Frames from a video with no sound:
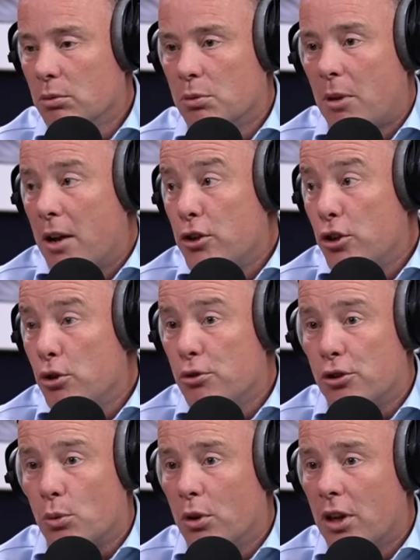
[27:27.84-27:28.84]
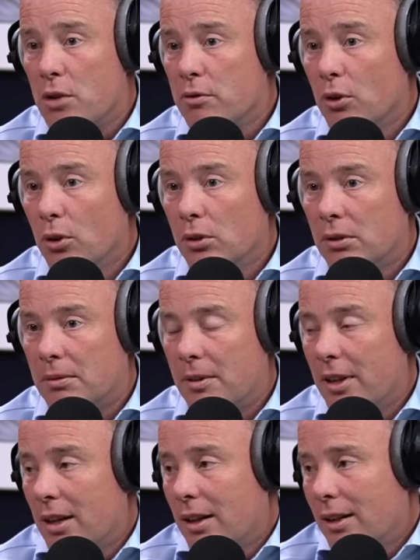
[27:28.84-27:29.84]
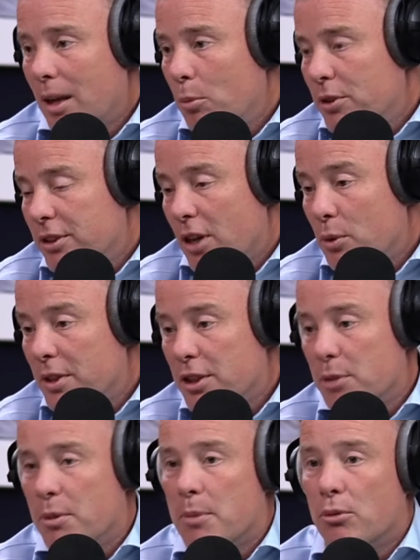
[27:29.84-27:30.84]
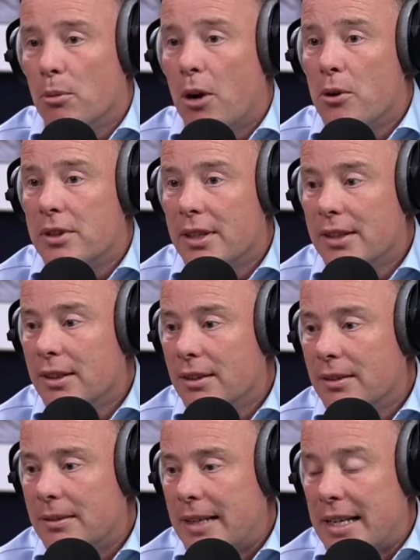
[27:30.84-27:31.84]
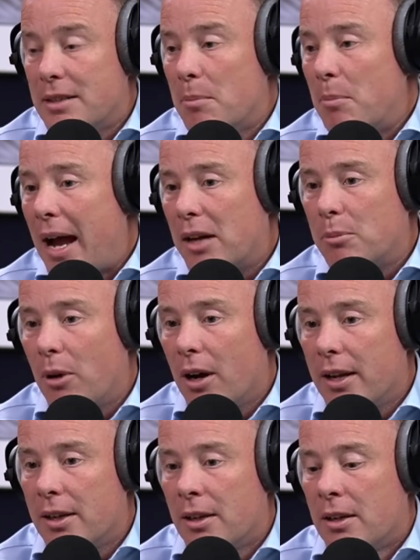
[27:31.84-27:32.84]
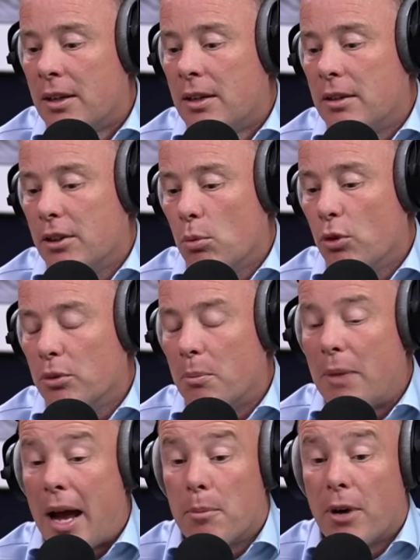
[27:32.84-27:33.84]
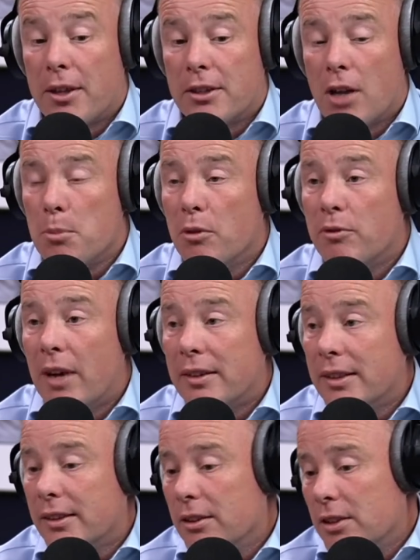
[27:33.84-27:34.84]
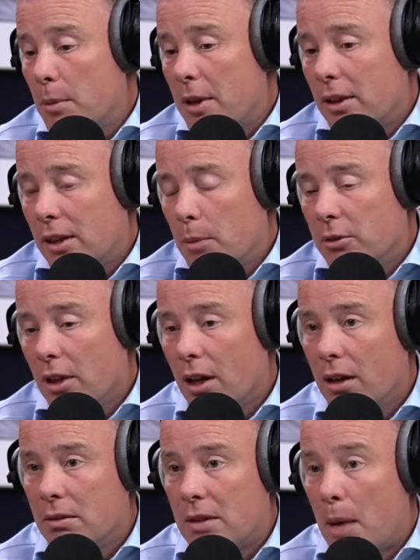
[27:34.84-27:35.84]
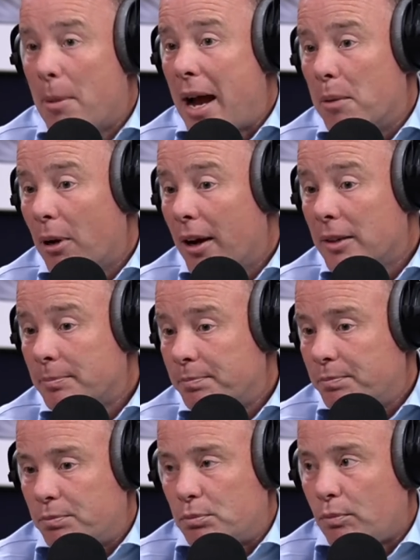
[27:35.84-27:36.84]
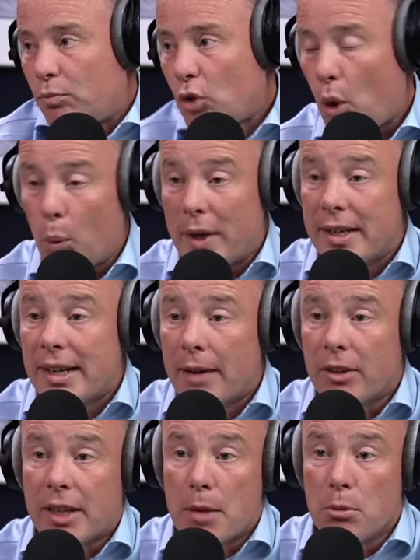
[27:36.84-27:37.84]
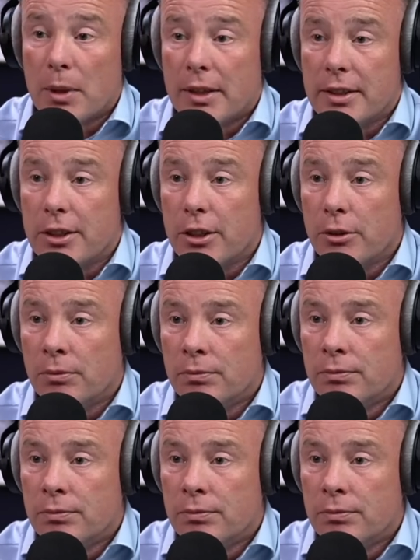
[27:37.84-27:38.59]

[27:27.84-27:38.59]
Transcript: by a huge squad overhaul. That a club which has only just been promoted and isn't backed by wasn't backed by the type of funding that some other clubs are backed by, we didn't have the capability to do.